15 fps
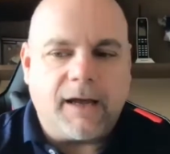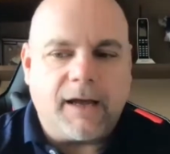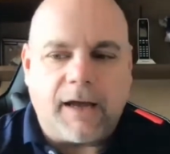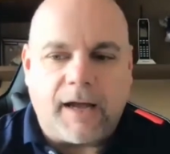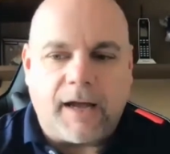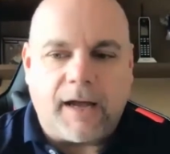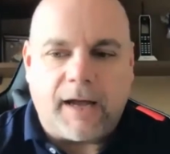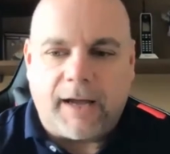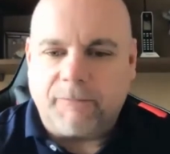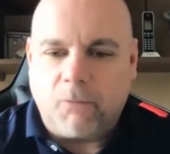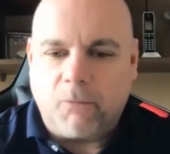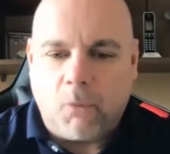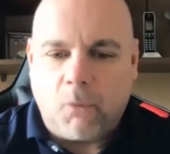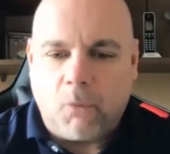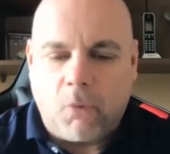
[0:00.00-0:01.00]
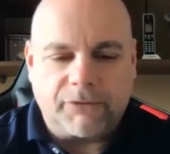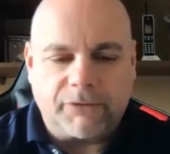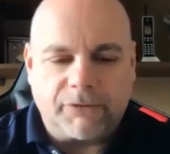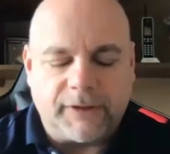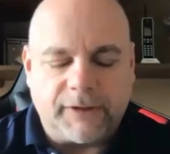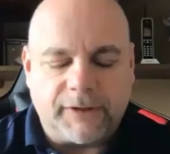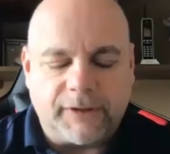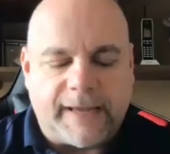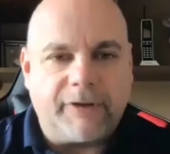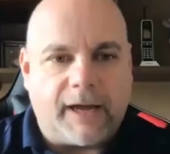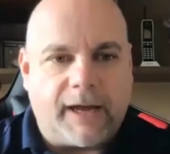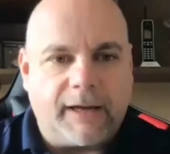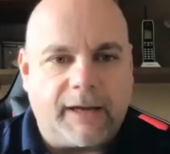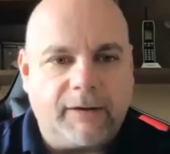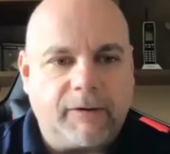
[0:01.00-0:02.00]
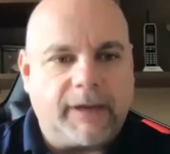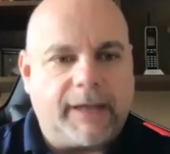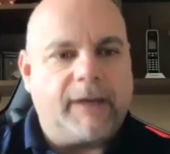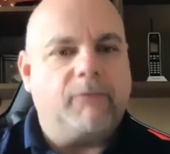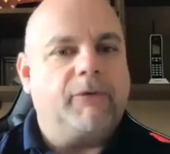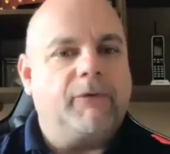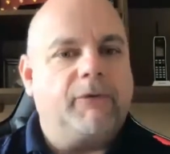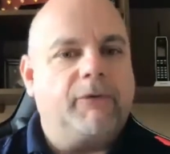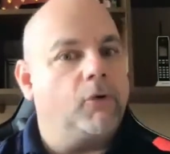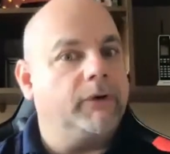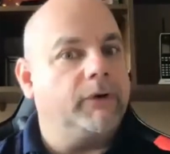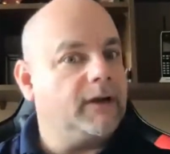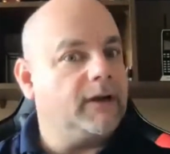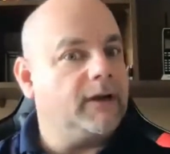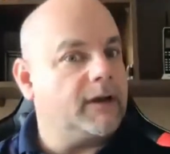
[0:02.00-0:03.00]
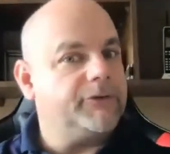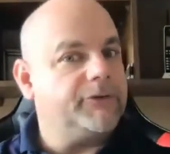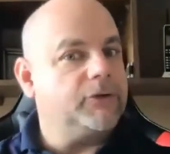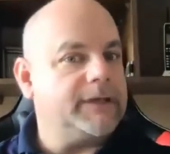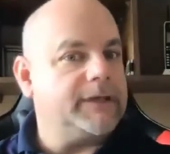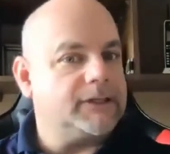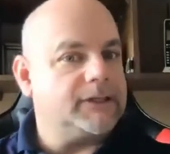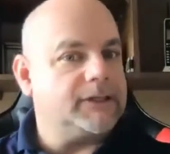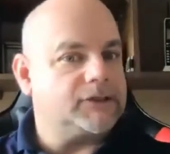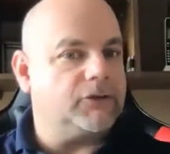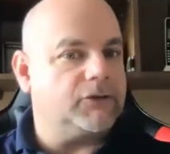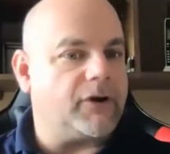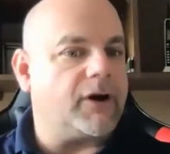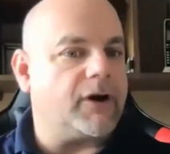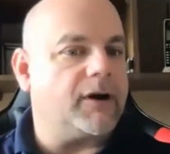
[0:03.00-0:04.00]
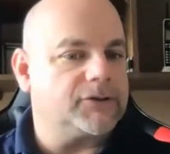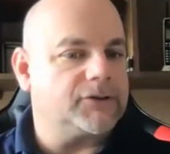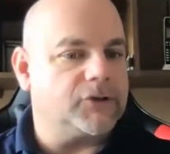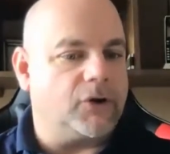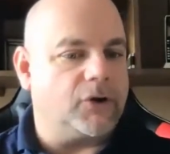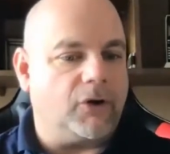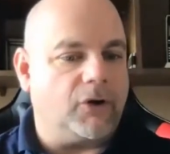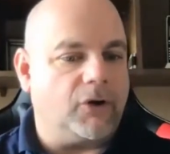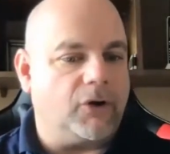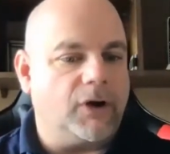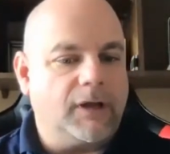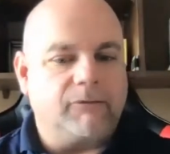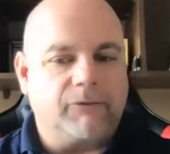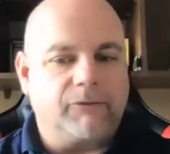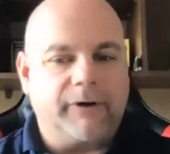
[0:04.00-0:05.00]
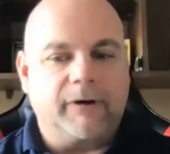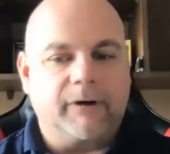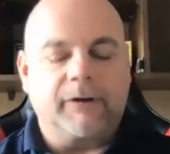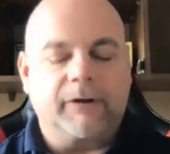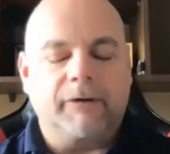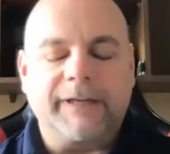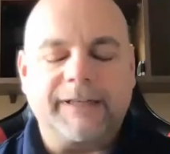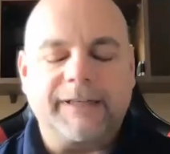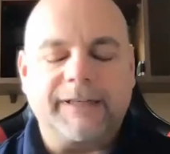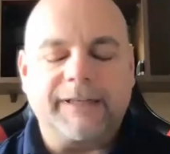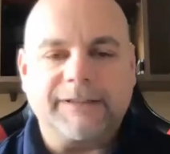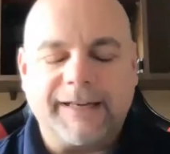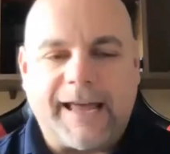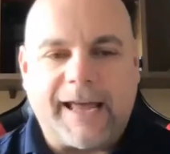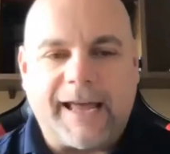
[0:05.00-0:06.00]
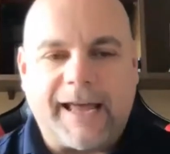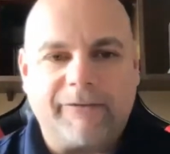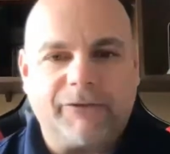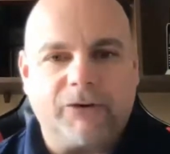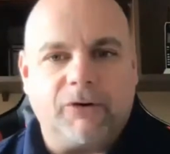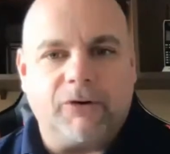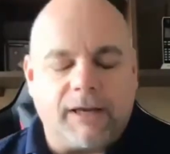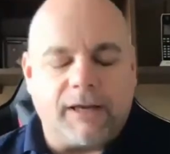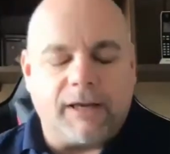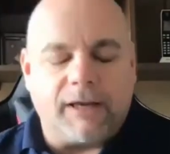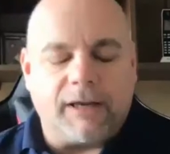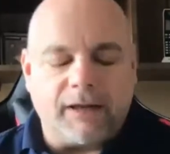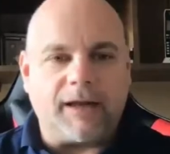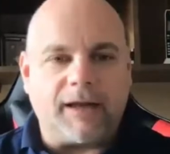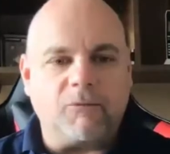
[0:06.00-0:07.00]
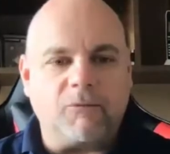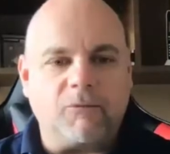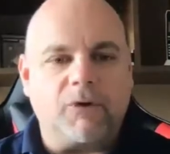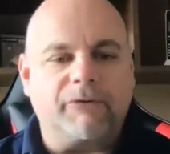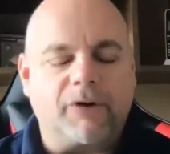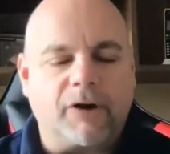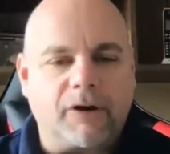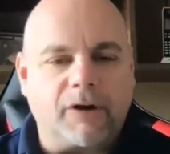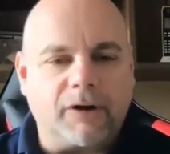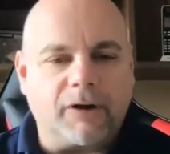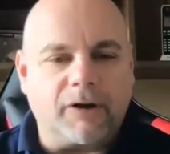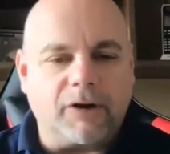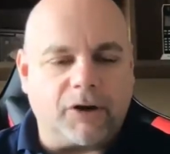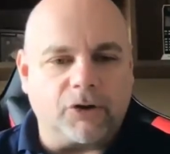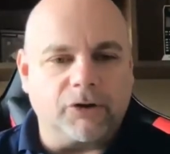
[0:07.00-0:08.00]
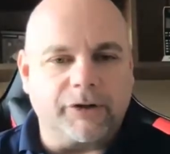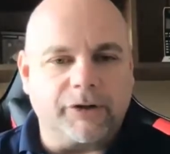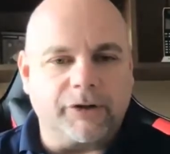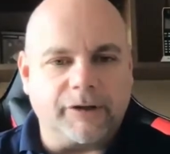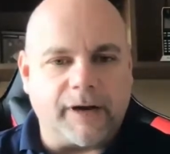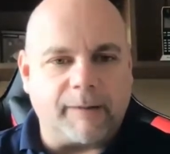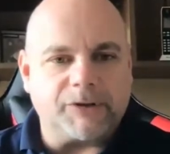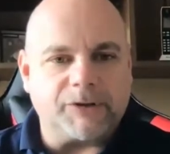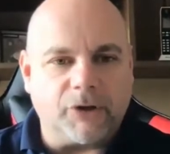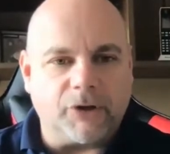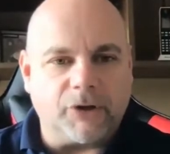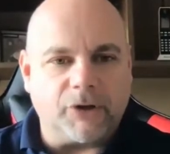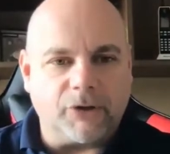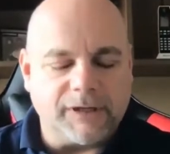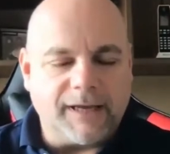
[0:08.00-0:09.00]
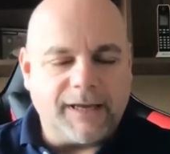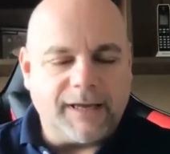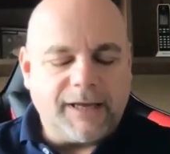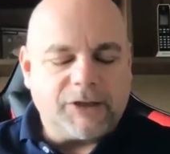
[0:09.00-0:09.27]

Wonderful to have you on. Again, we've only done a few of these so far, so really, really excited to have you on one of our earlier episodes.